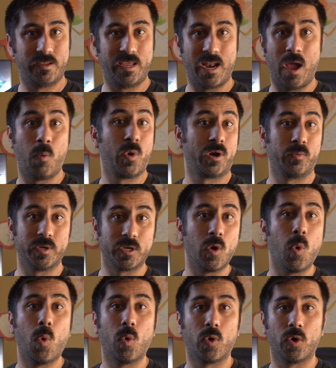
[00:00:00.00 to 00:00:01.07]
and I want to
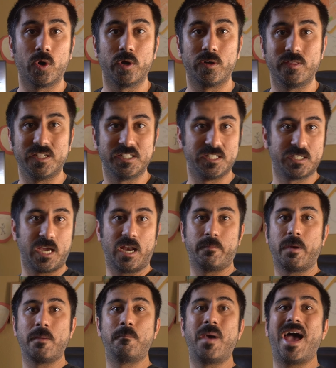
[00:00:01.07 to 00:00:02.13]
record, this is kind of
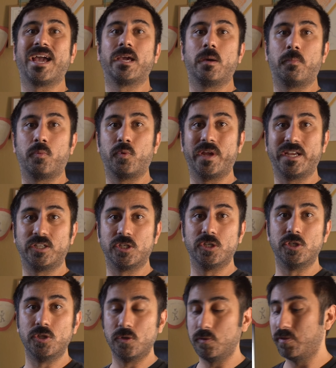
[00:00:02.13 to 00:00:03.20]
my backup rig to
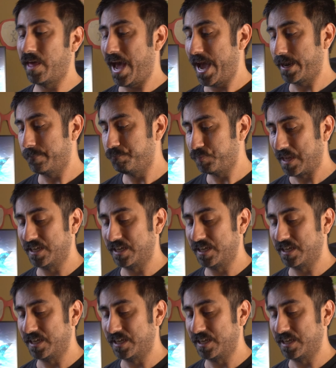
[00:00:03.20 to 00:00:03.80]
do that.